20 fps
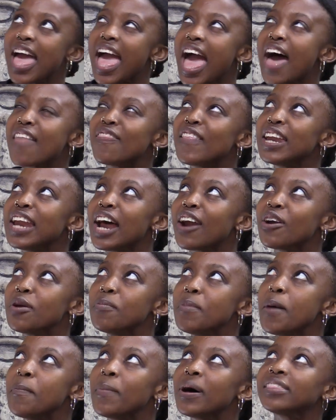And then I
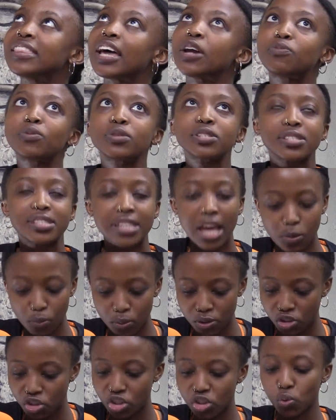remember that
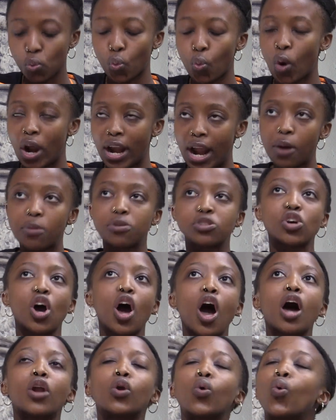was just what I was
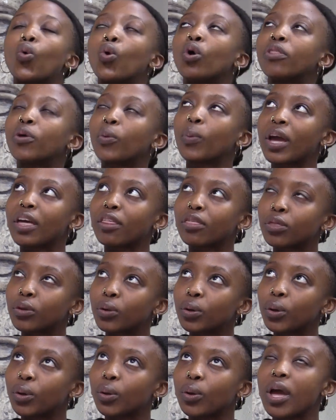on all the way
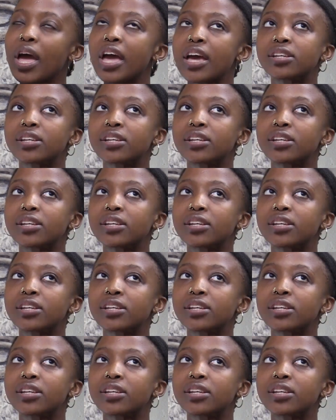through,